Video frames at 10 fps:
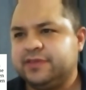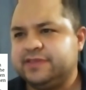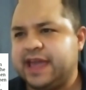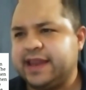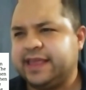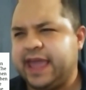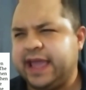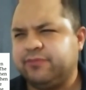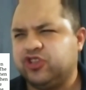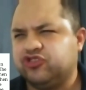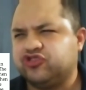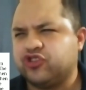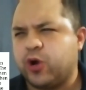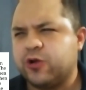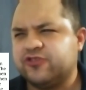Then came the
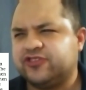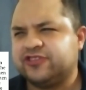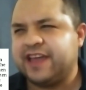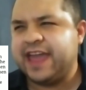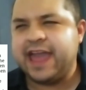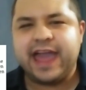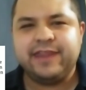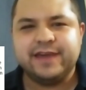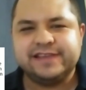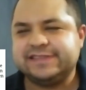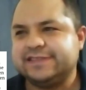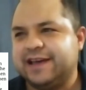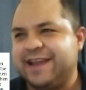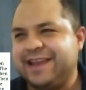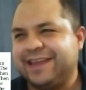stars and the
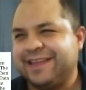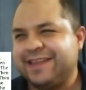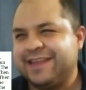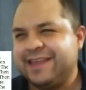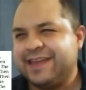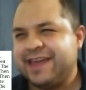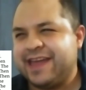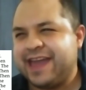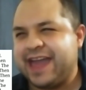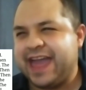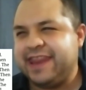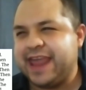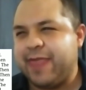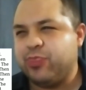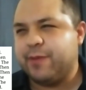sun, and
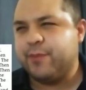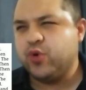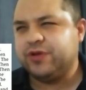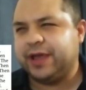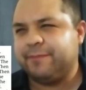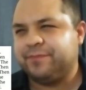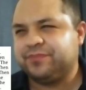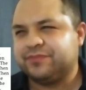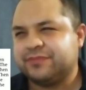then the moon.